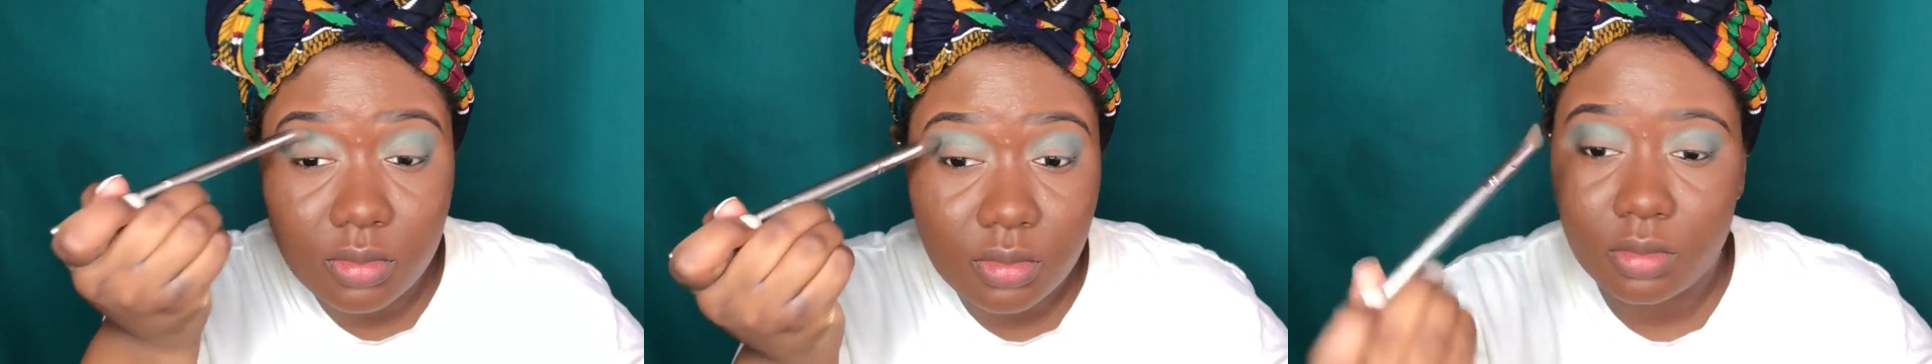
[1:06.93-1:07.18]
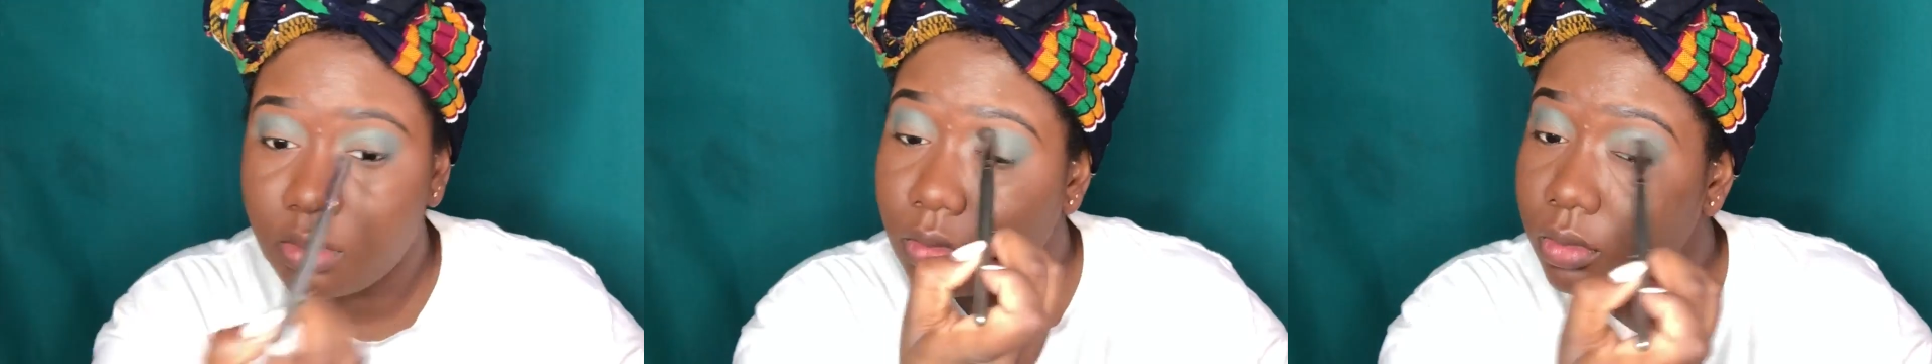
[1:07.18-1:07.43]

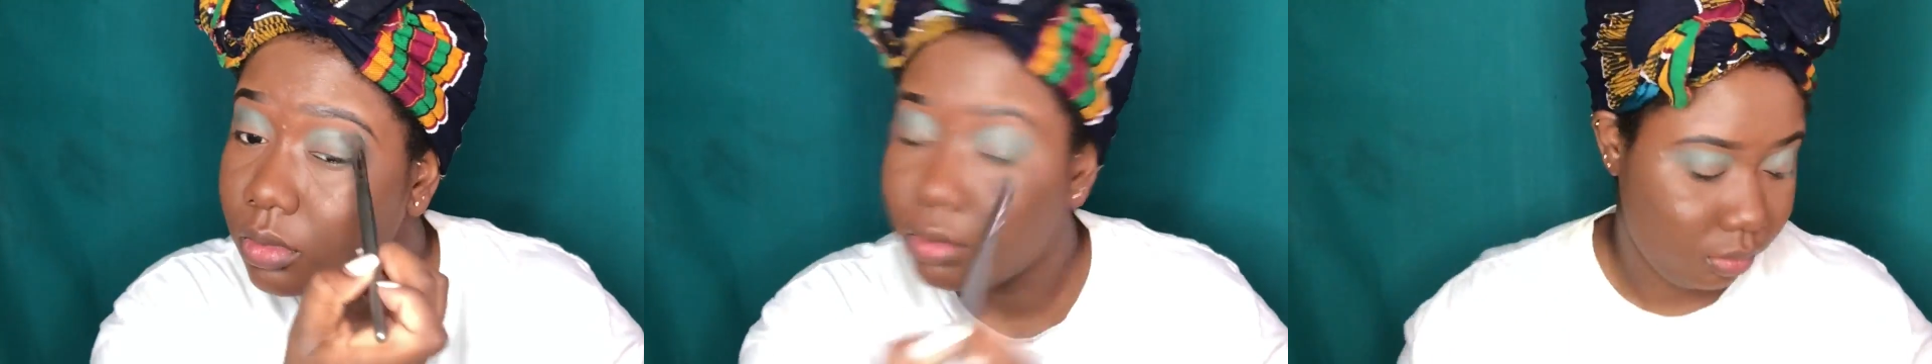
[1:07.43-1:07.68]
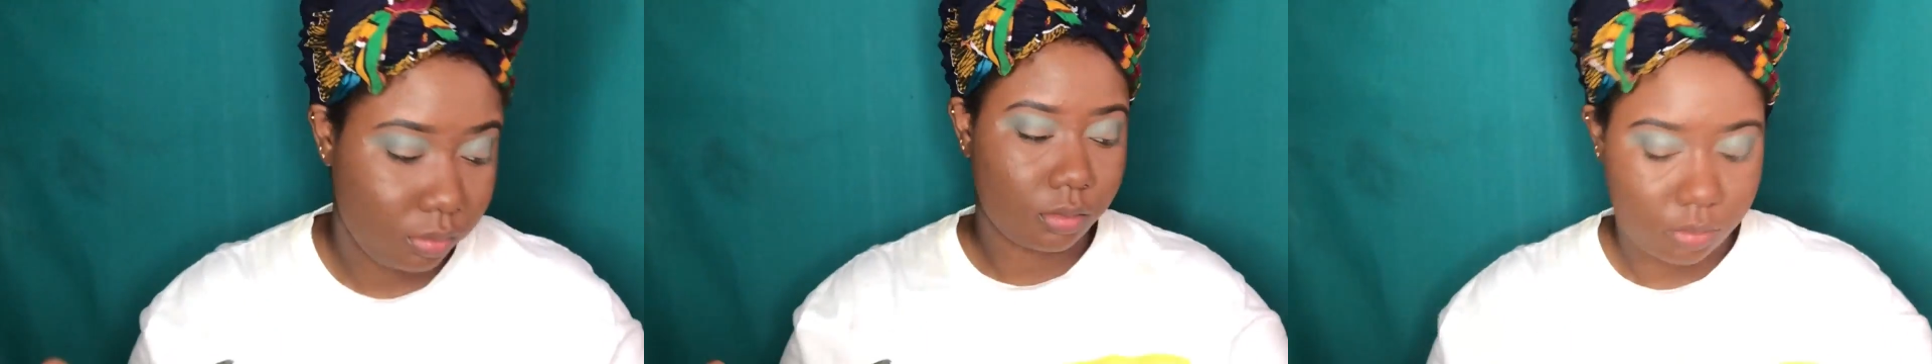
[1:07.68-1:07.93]
Um, right
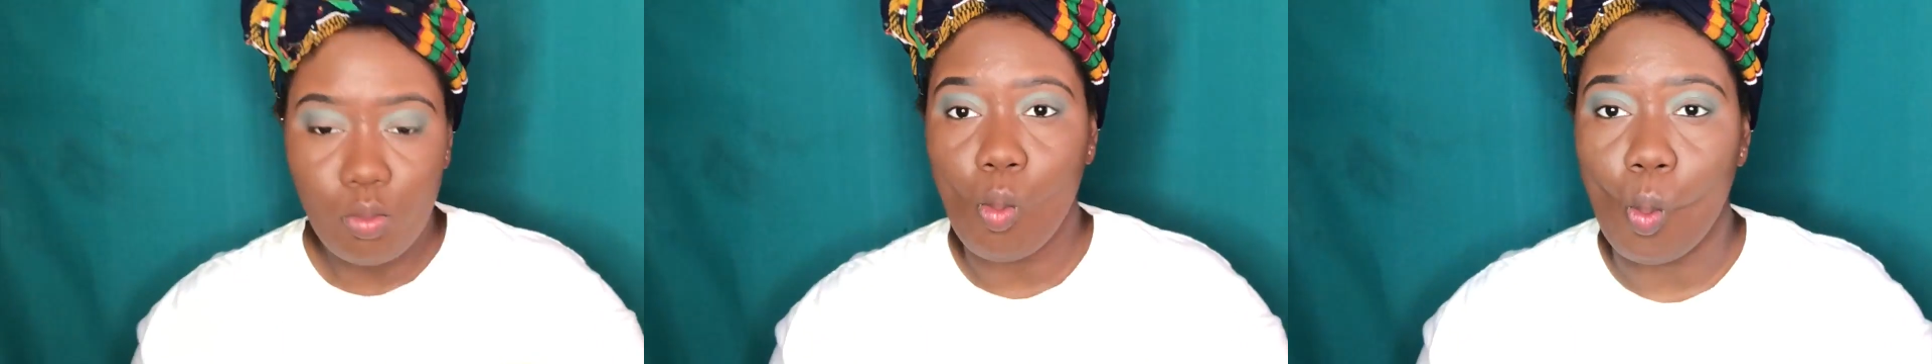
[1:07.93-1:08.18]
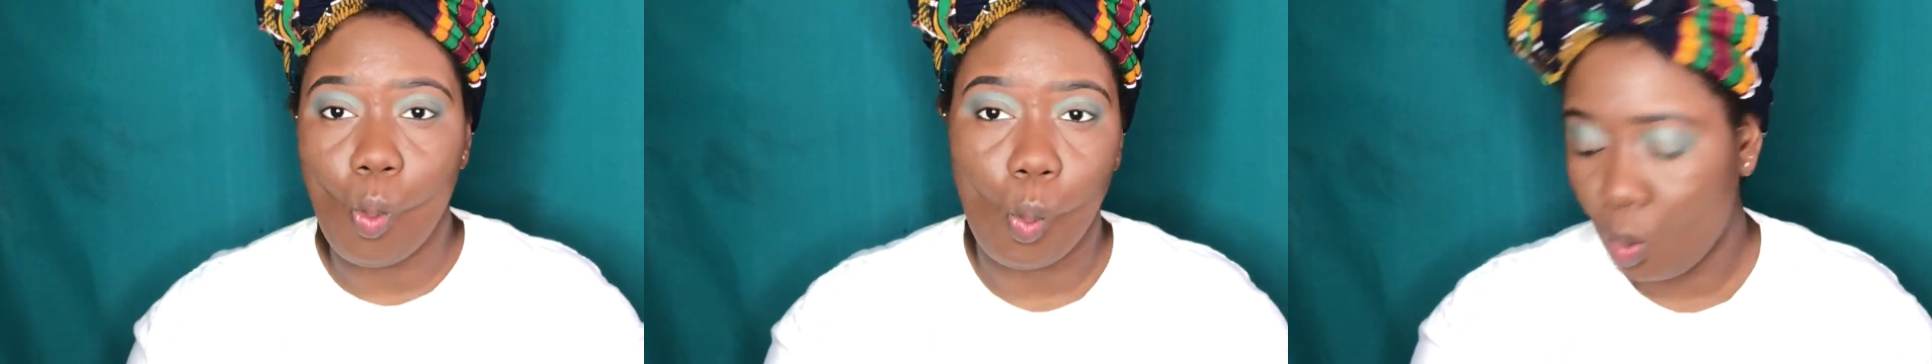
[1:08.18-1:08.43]
here it
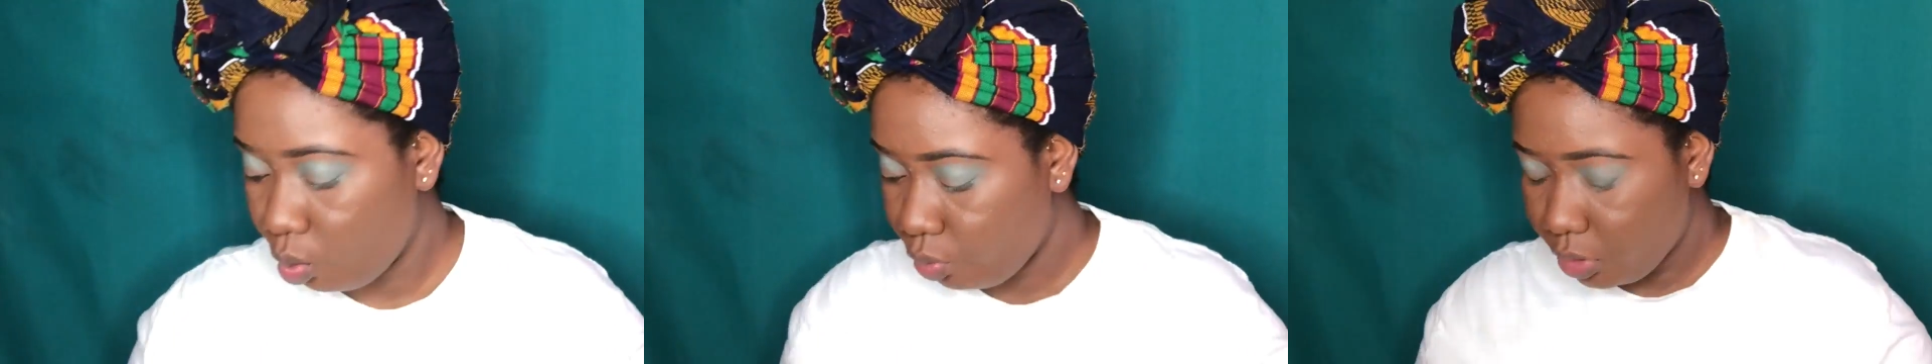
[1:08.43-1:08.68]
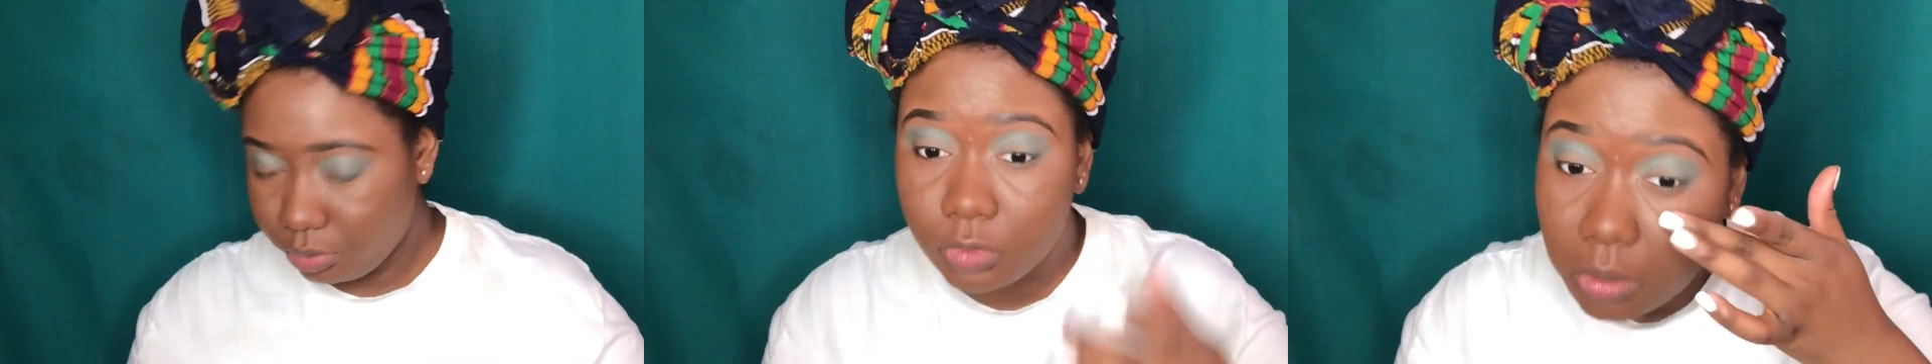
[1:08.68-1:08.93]
kind of
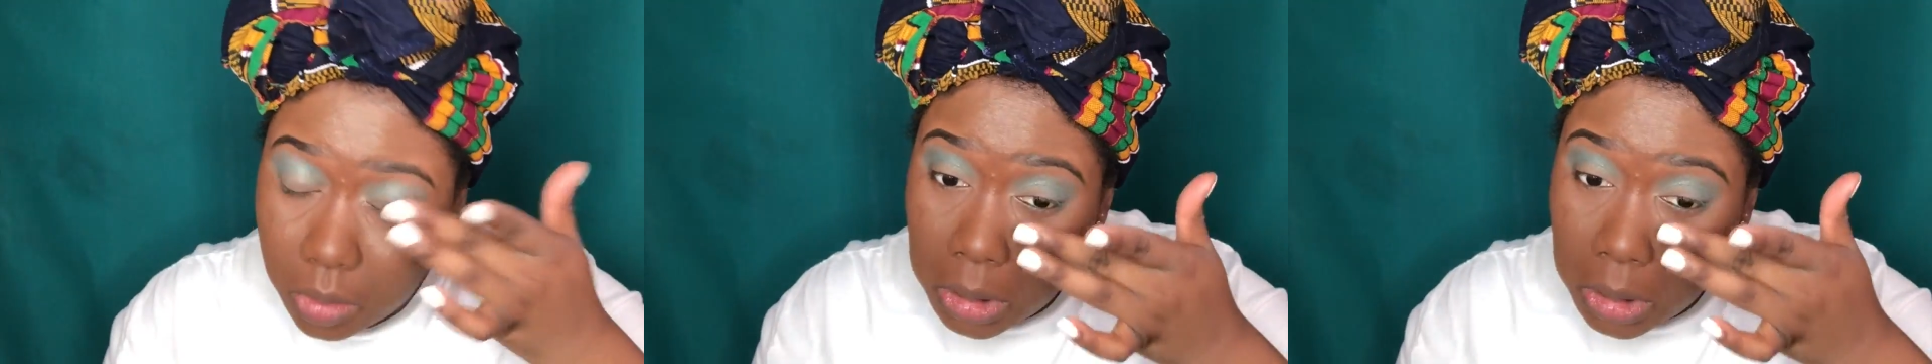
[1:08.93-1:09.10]
looks like